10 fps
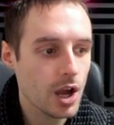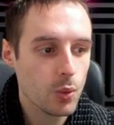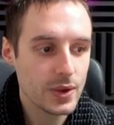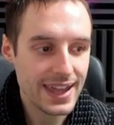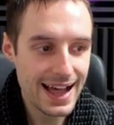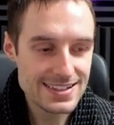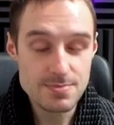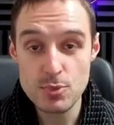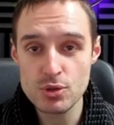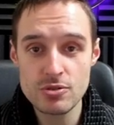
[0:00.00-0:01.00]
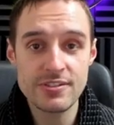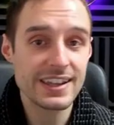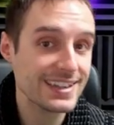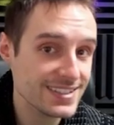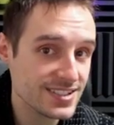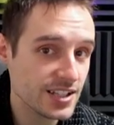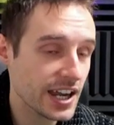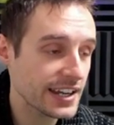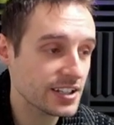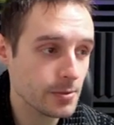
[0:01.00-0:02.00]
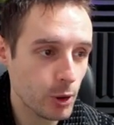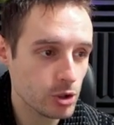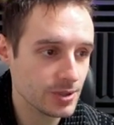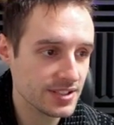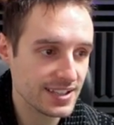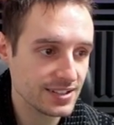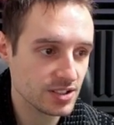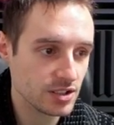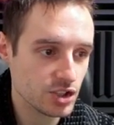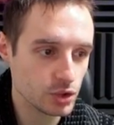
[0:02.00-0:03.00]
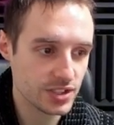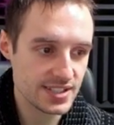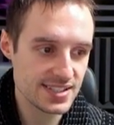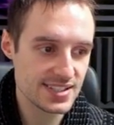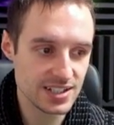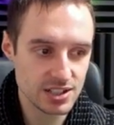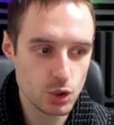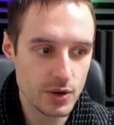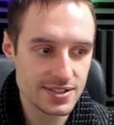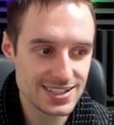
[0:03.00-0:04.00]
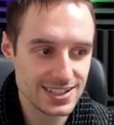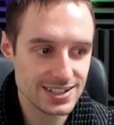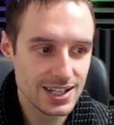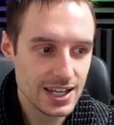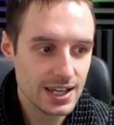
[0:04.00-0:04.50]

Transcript: We can't move inside the Pokemon Center, so this is still going to